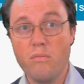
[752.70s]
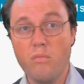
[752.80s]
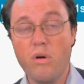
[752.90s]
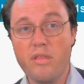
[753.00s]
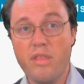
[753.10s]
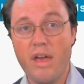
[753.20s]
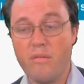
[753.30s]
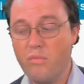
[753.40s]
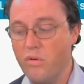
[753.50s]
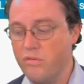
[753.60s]
What
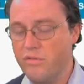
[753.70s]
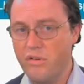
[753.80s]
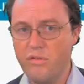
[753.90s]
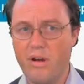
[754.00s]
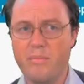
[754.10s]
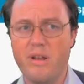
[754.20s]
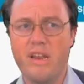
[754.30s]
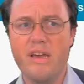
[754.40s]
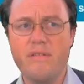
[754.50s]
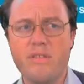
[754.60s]
that will do, I
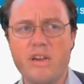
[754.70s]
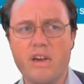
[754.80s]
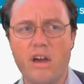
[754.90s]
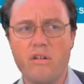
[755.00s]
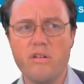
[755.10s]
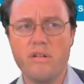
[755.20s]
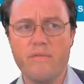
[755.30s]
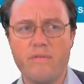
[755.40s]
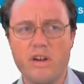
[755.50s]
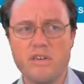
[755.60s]
believe the current
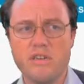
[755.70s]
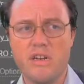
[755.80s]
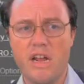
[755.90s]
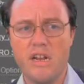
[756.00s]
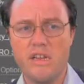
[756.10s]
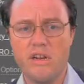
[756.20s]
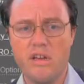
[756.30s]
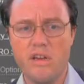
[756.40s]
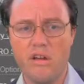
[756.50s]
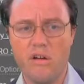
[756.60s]

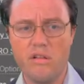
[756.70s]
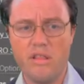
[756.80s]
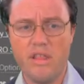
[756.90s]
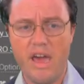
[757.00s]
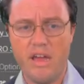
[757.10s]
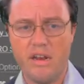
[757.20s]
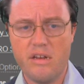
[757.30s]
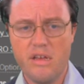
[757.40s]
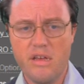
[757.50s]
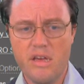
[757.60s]
functionality on that
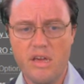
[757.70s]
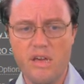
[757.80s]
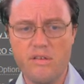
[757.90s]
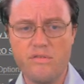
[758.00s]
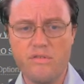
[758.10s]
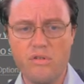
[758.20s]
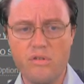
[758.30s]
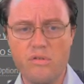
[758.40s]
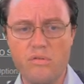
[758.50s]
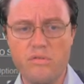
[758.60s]
is
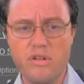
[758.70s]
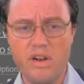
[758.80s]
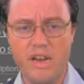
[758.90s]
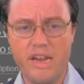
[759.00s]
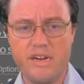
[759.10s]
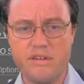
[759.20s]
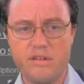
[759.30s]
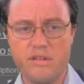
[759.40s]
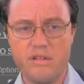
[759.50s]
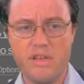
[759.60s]
to delete
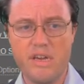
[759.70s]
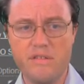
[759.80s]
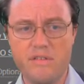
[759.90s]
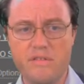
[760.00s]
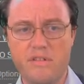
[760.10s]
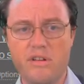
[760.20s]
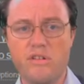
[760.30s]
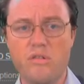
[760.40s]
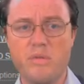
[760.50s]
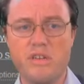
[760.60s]
the existing
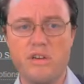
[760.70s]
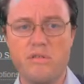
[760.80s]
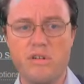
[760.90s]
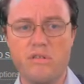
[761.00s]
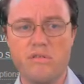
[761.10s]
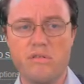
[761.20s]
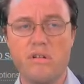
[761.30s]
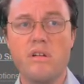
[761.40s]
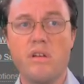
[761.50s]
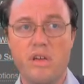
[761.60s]
new material
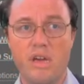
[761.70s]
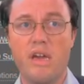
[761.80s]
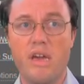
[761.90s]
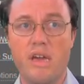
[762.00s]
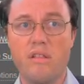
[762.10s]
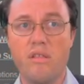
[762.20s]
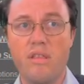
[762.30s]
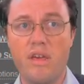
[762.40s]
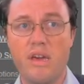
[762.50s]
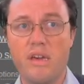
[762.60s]
in
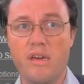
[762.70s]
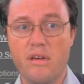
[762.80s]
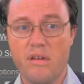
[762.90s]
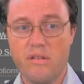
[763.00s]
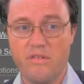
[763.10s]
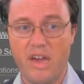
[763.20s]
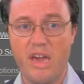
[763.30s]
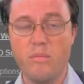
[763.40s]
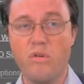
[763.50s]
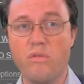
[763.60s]
the
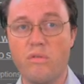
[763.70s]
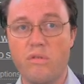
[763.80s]
table.